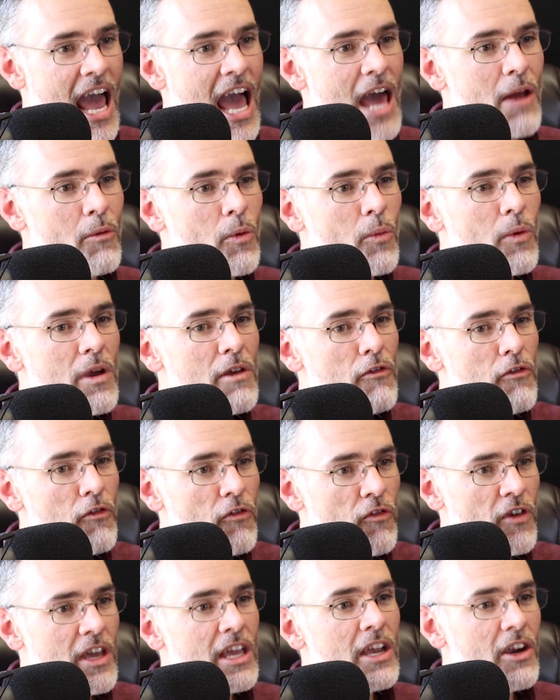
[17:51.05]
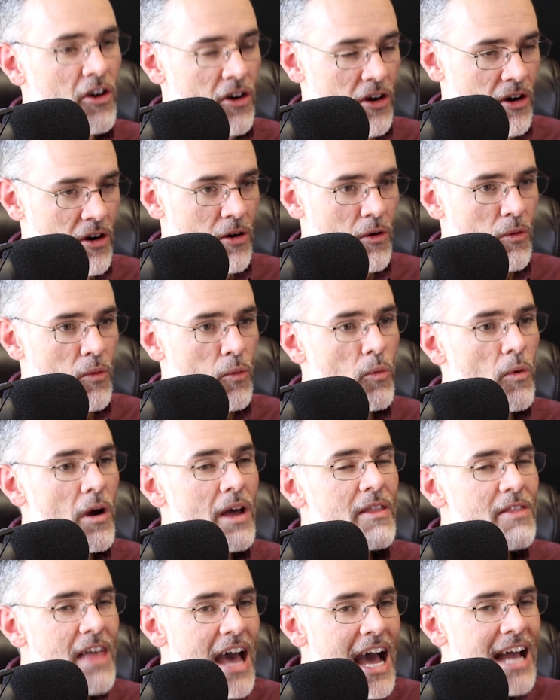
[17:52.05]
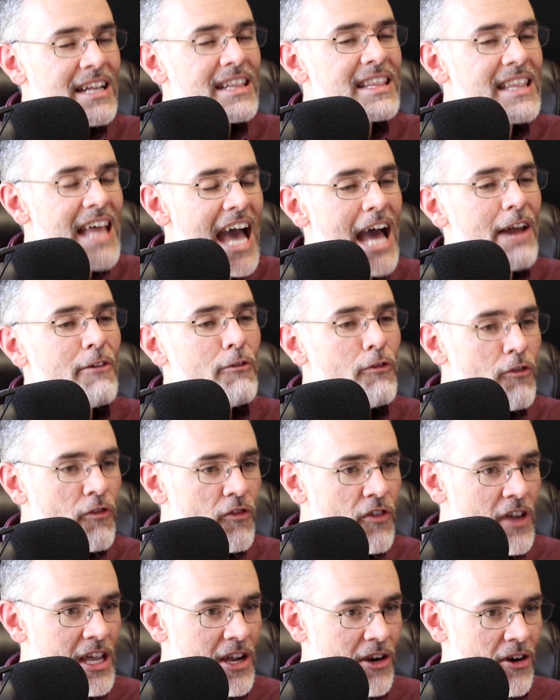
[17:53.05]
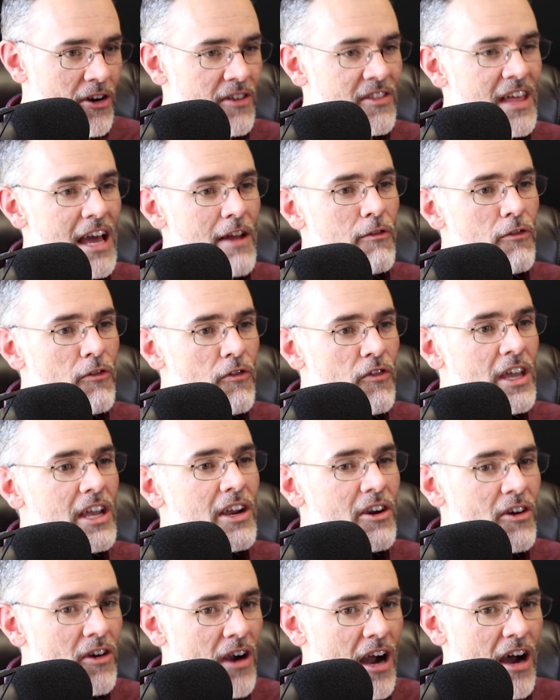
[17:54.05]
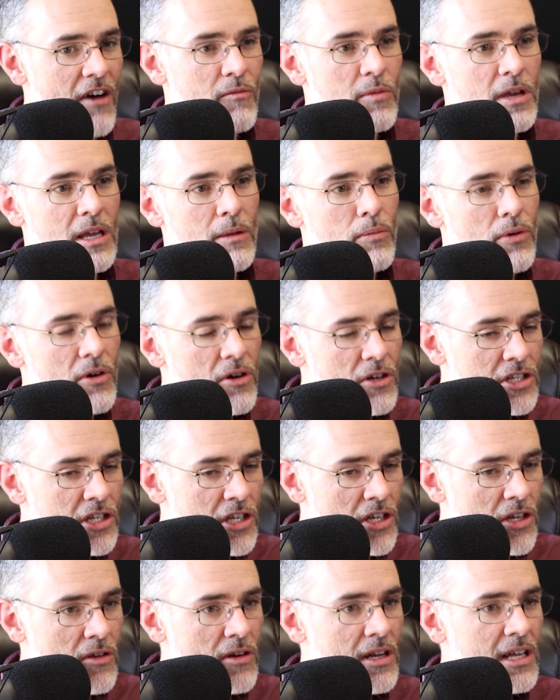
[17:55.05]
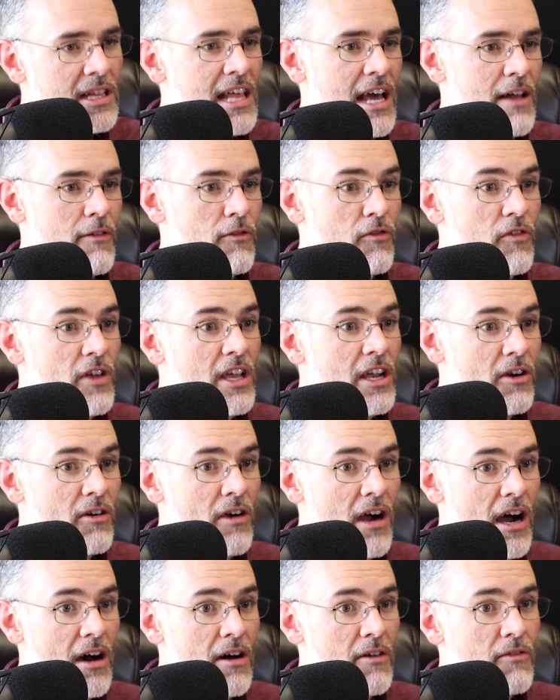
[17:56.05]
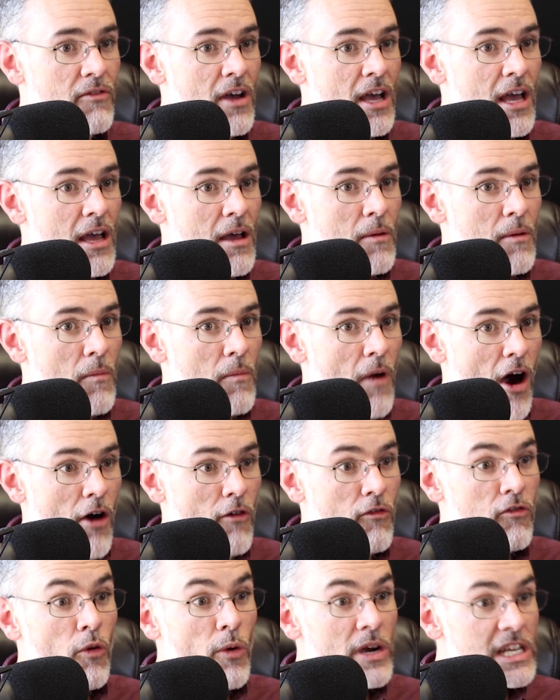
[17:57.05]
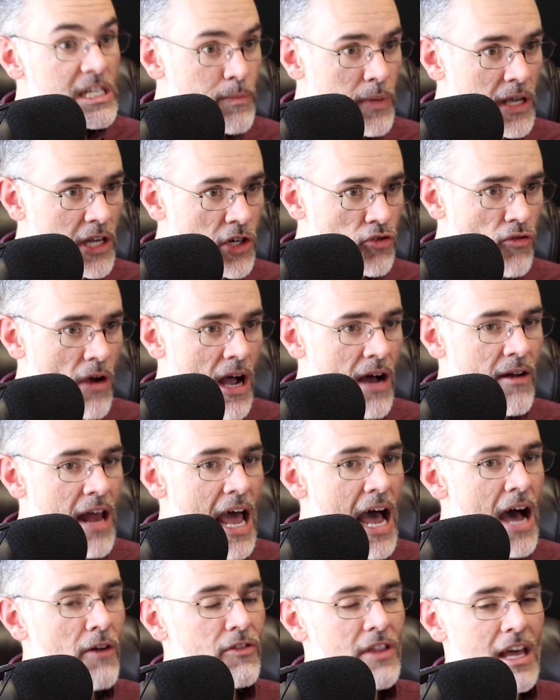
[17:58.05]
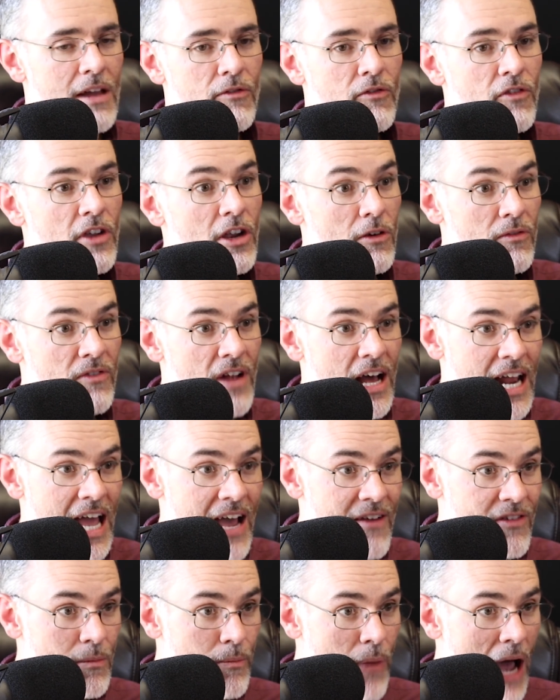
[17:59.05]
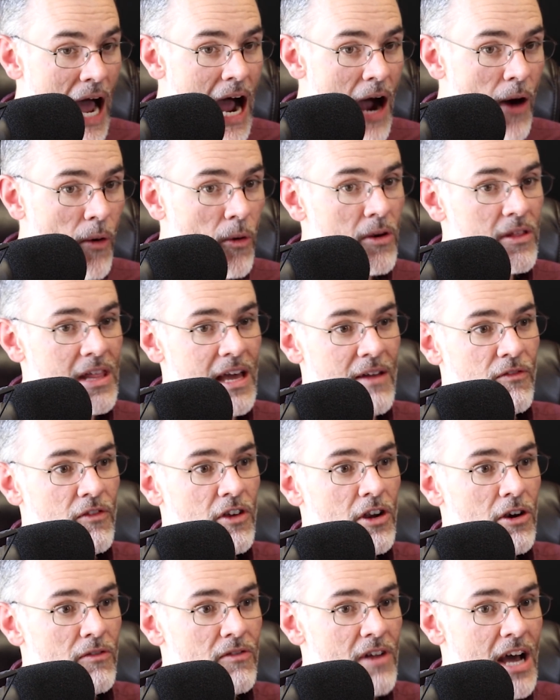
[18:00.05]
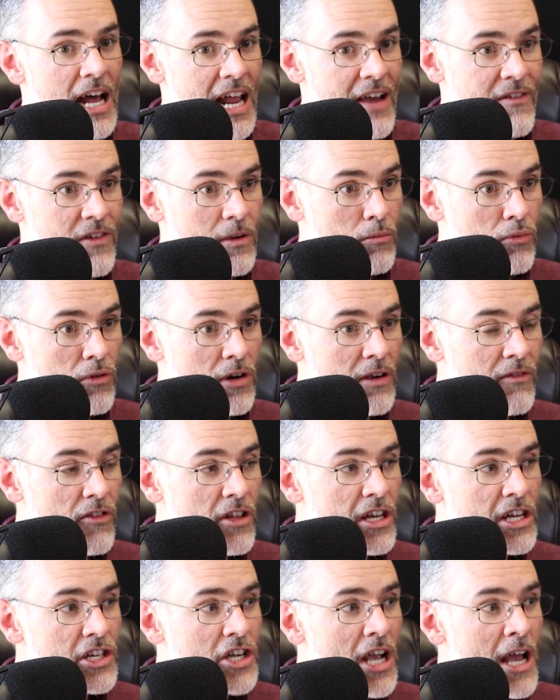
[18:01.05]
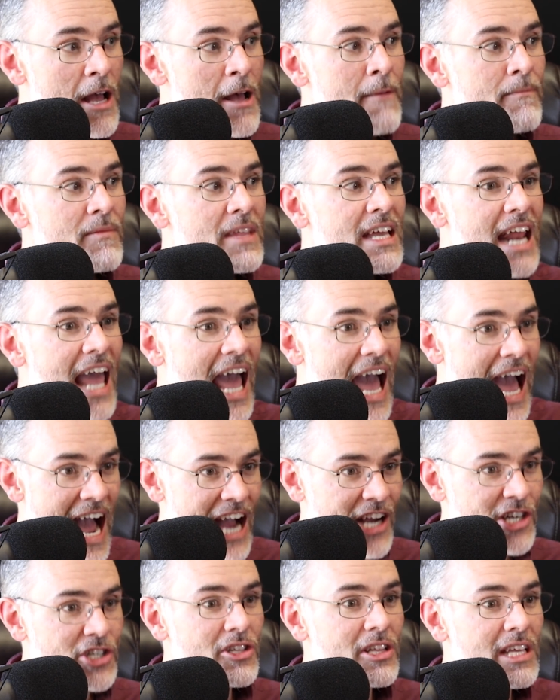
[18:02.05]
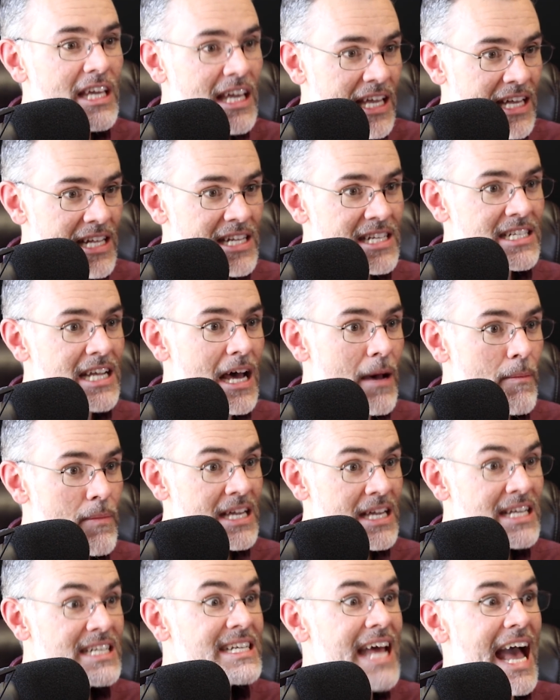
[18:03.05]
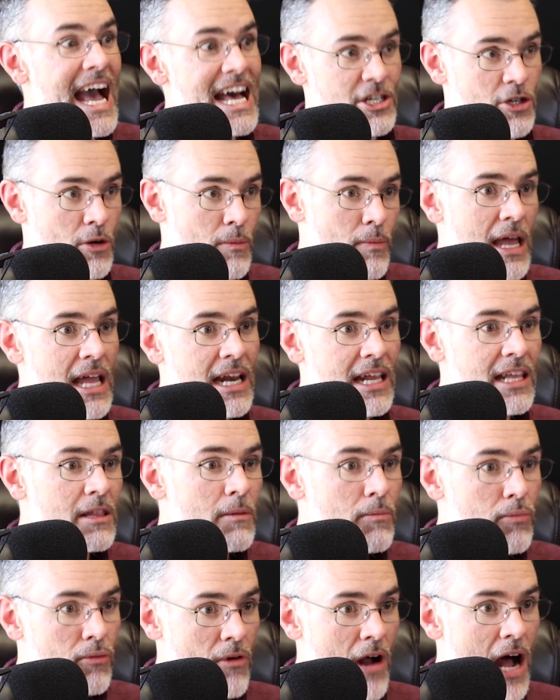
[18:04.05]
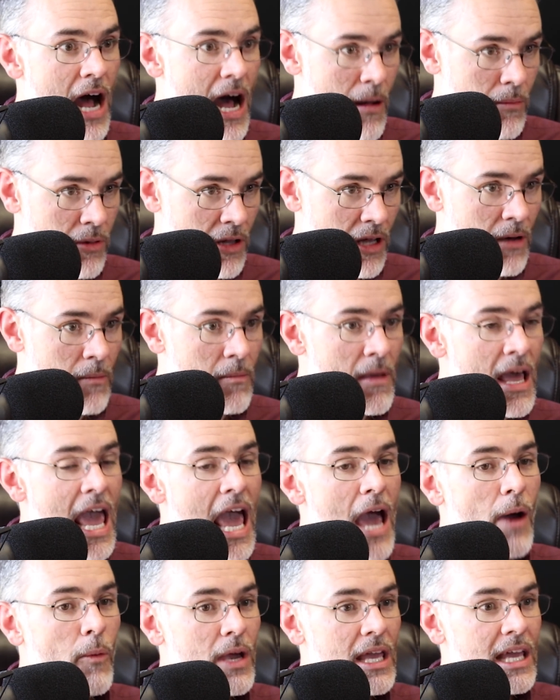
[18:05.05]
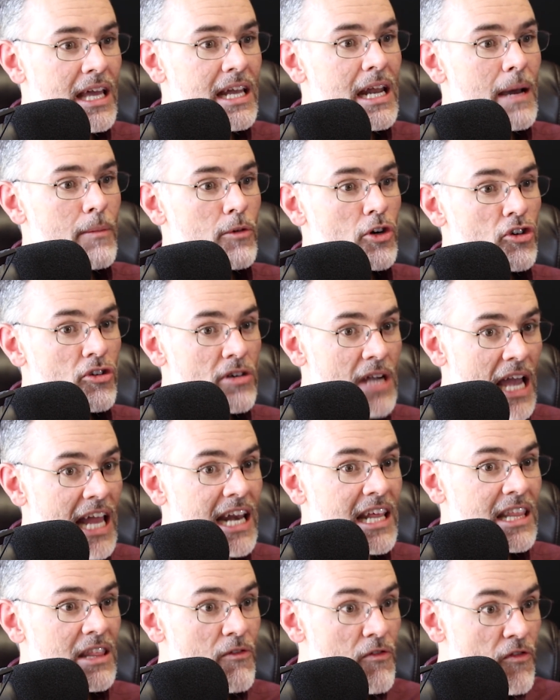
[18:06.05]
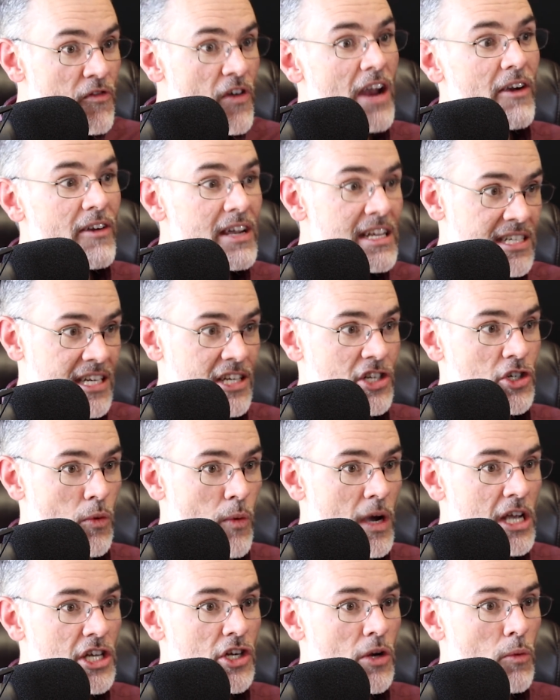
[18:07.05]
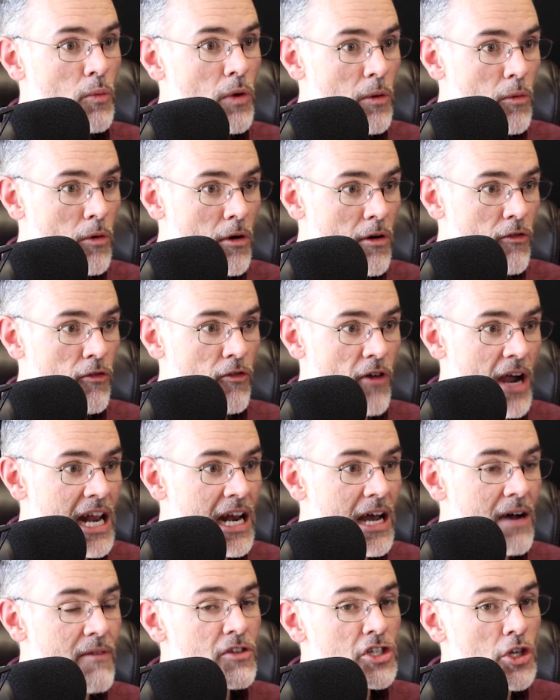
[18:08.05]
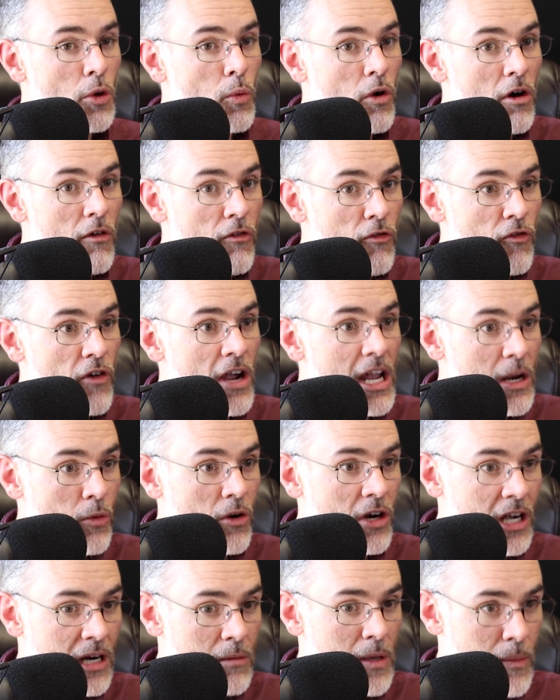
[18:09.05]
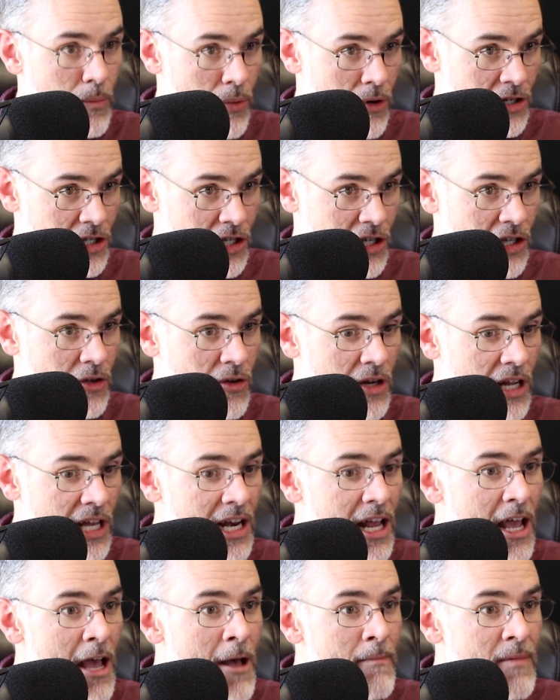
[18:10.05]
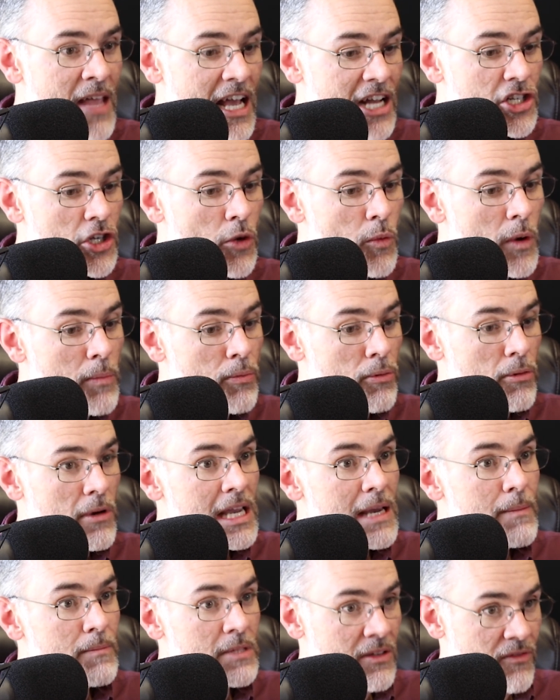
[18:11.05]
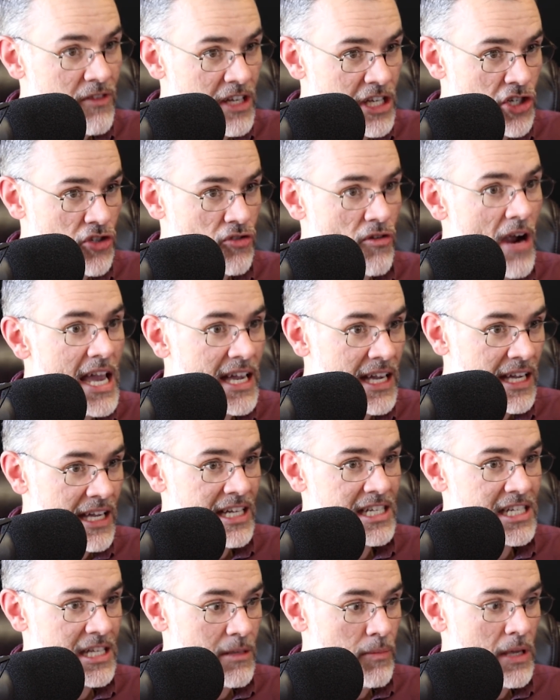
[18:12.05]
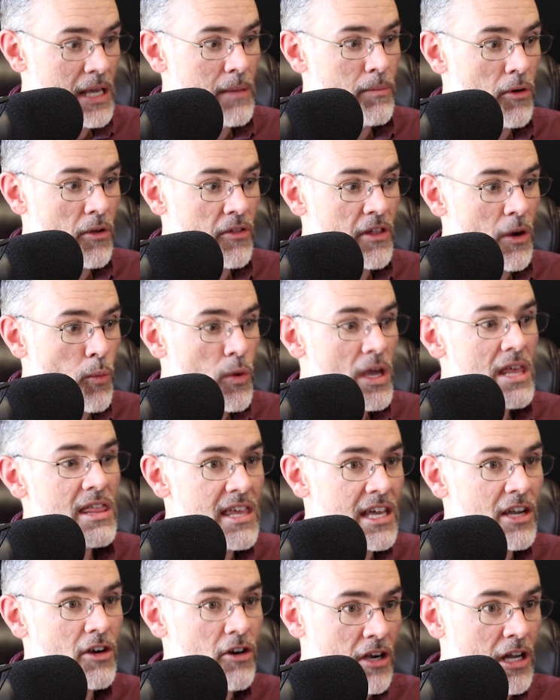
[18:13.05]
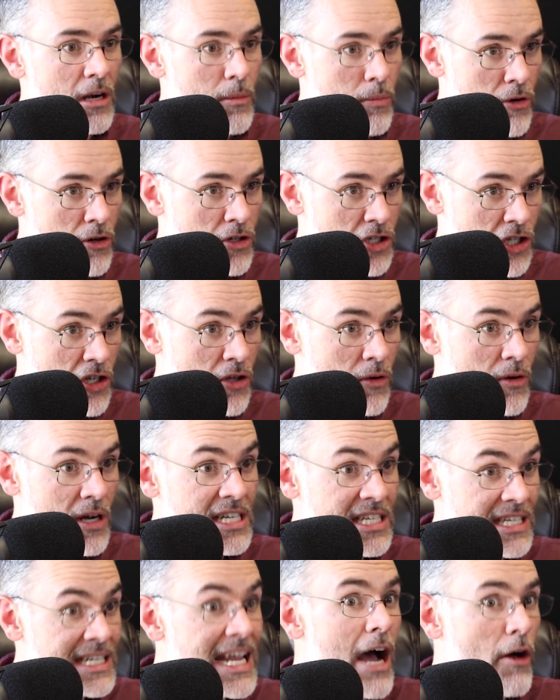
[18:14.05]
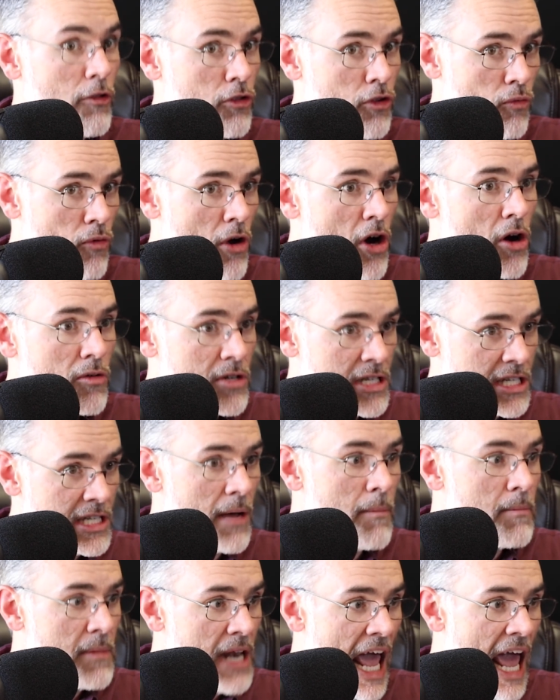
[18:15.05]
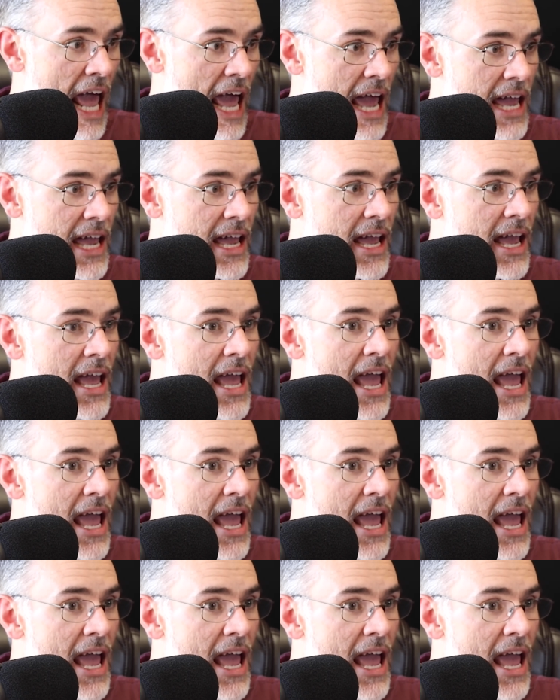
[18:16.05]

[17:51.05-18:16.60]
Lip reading: And when we fear, that fear of being persecuted, that fear of our voice being drowned out, that fear of not having power, that fear of not having privilege, it actually ends exacerbating the problem, and we end up creating the very situation we were afraid of. So we're afraid we're going to be persecuted, and so we preemptively strike against the people that we think are going to persecute us down the road someday.